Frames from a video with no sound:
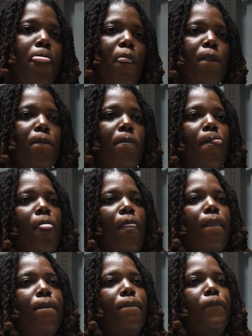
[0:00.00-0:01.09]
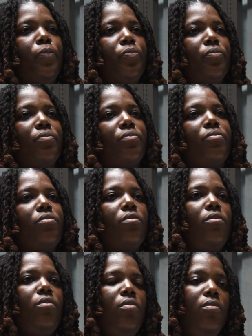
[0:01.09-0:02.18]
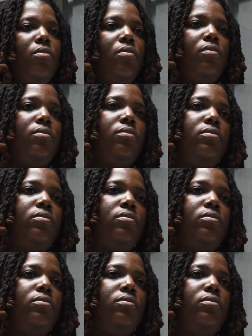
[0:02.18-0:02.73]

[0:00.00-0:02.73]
How did you develop an interest in IT?